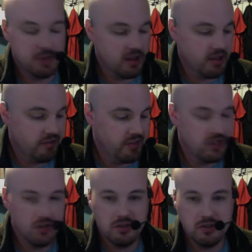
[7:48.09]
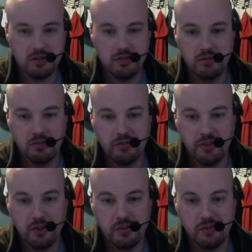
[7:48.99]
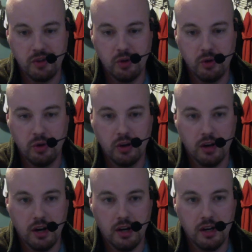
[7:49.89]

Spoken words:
the other features for those of you who are